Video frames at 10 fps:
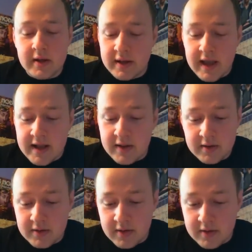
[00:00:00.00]

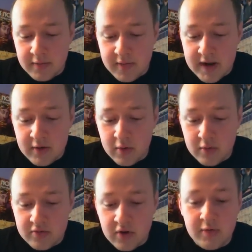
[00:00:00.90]
again, the
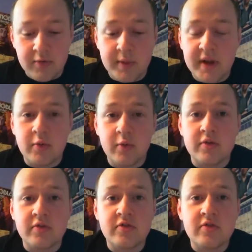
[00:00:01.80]
final straw for me
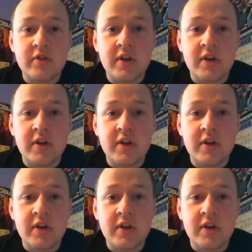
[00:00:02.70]
was,